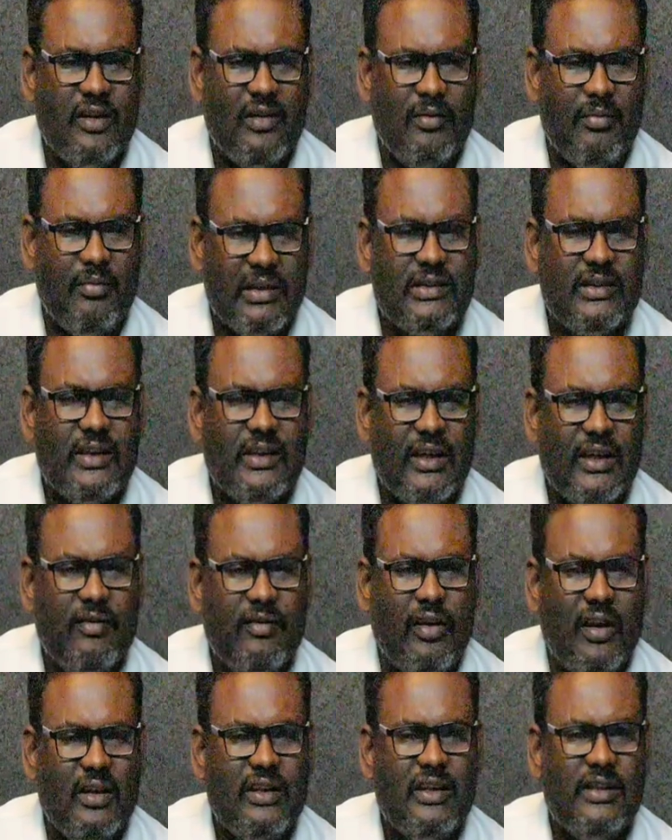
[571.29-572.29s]
must have
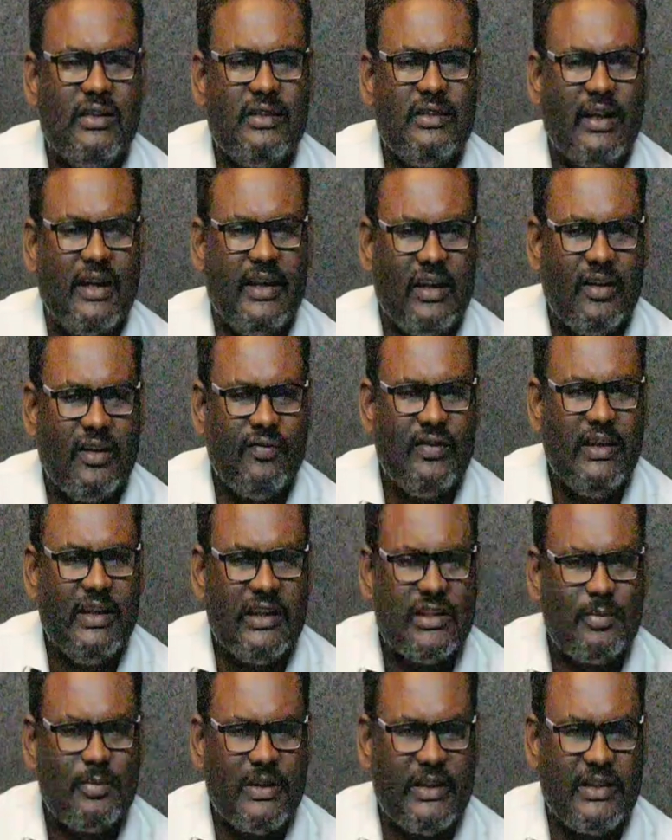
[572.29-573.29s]
all these kind of the
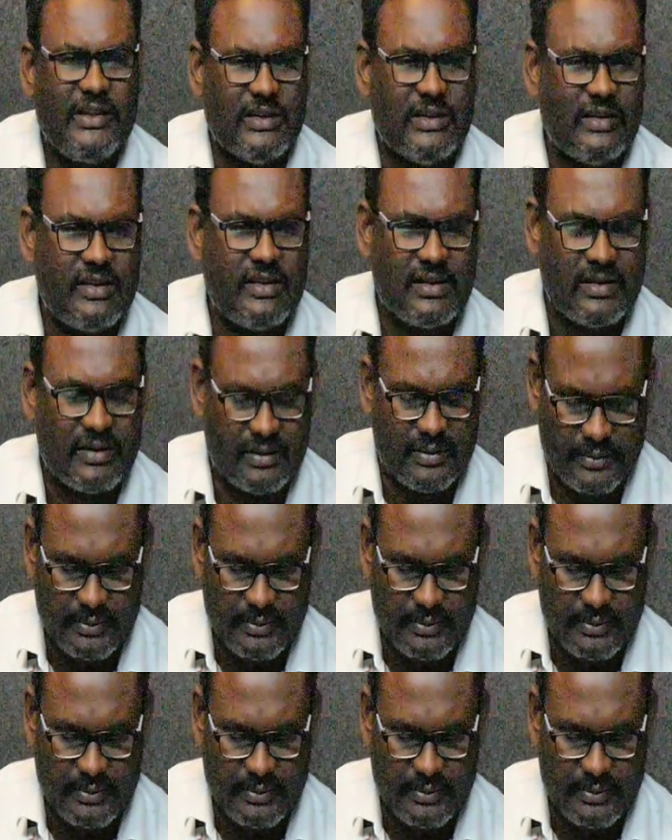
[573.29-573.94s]
expressions.